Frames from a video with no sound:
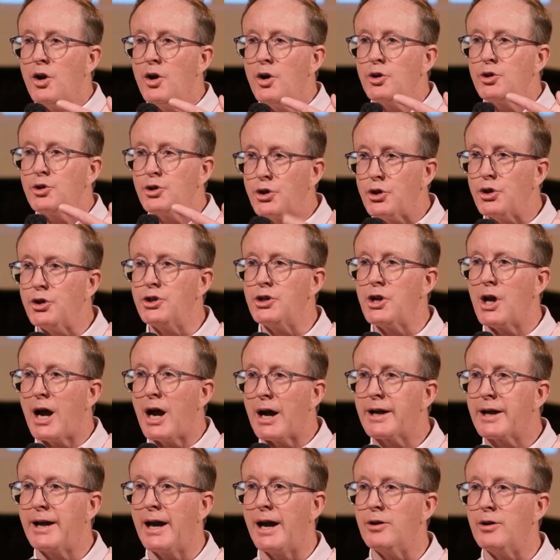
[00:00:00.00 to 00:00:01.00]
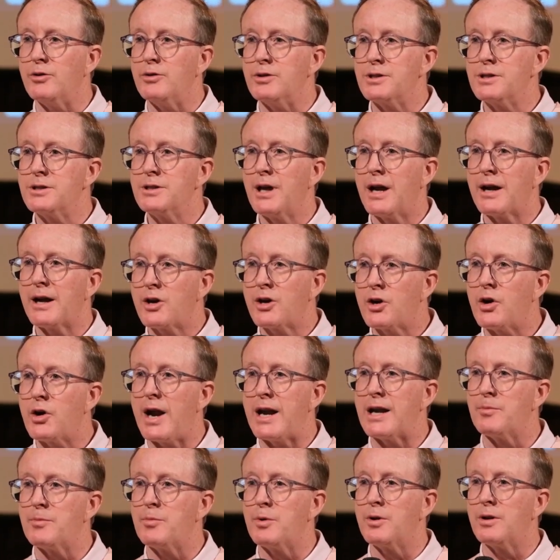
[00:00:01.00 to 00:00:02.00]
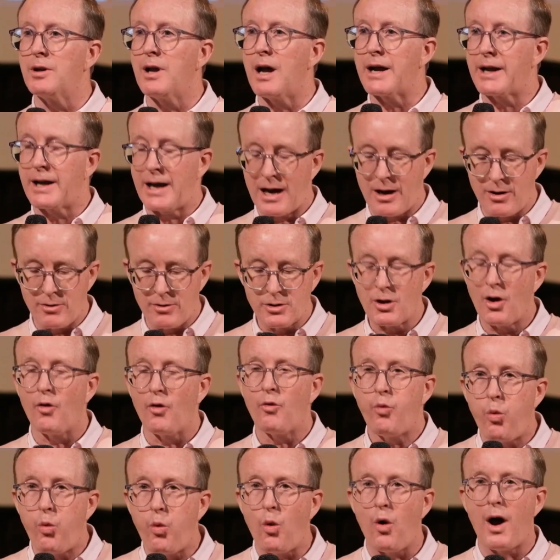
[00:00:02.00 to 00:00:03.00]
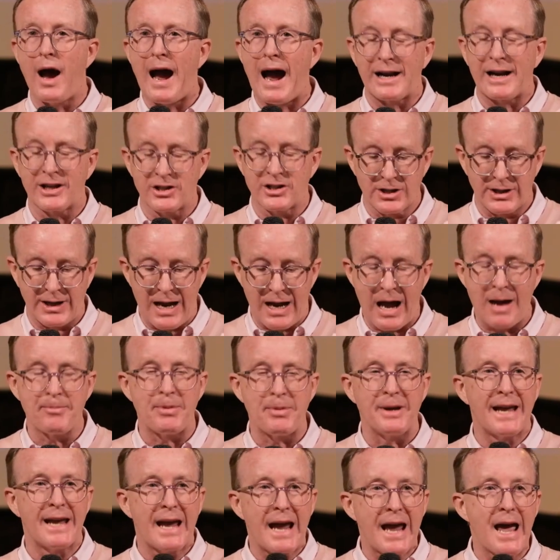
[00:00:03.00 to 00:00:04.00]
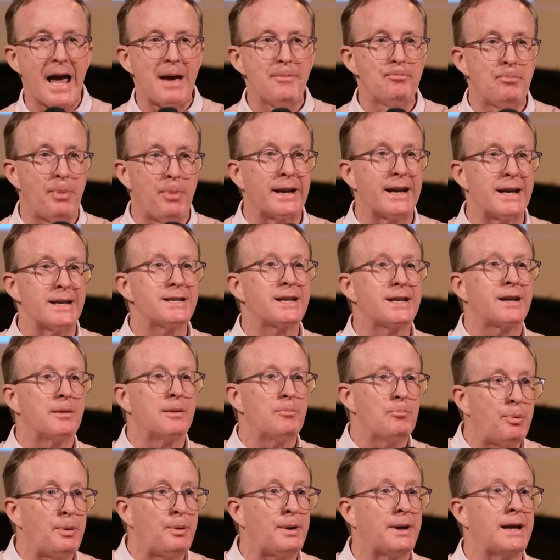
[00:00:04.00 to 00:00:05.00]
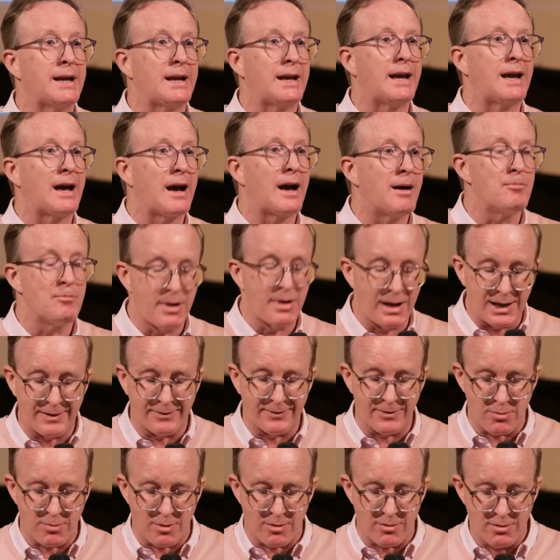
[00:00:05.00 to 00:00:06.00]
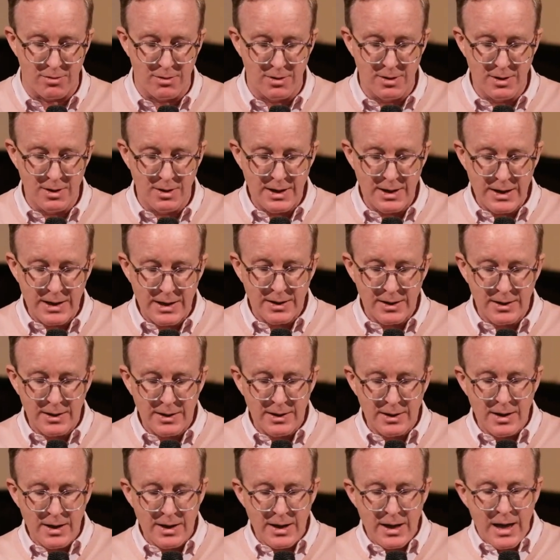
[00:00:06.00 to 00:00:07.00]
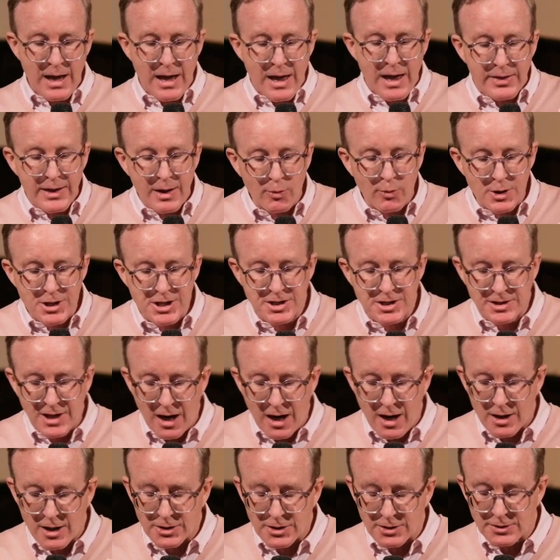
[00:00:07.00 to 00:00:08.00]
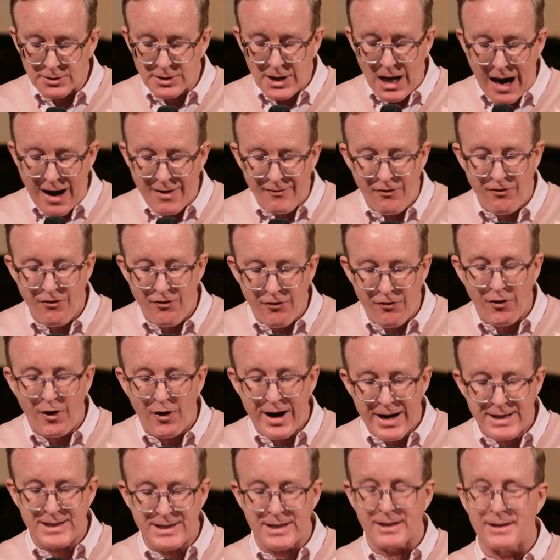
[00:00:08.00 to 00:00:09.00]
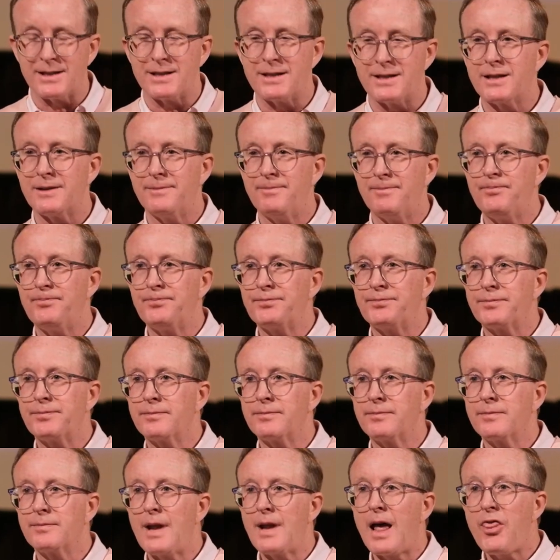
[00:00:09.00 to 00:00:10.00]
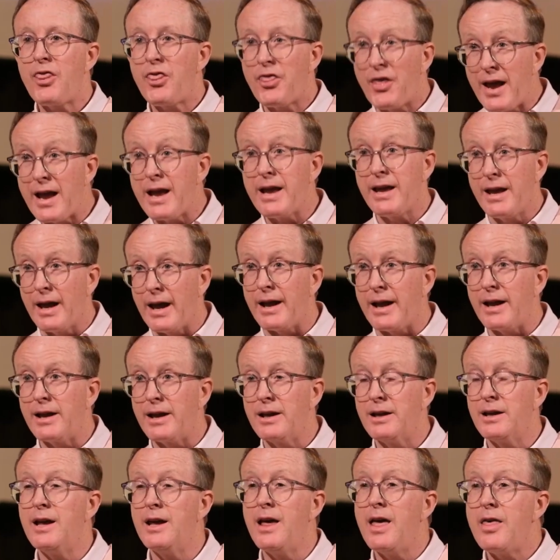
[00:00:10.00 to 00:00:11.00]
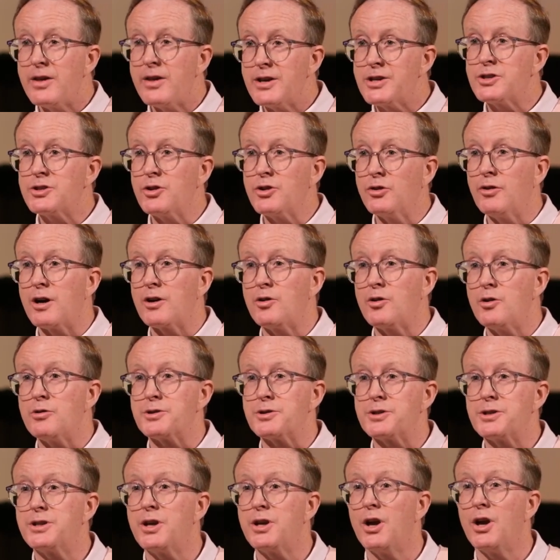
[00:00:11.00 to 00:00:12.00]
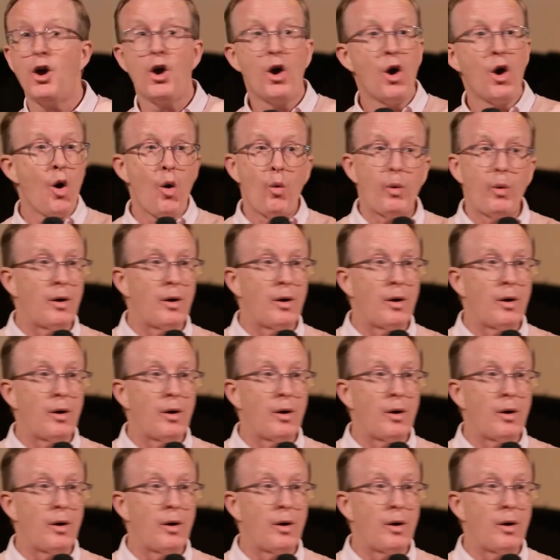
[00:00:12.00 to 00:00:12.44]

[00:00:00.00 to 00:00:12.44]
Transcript: good account, a credible account of what actually happened, but it's completely unbelievable. They were startled and frightened, thinking they saw a ghost. Well,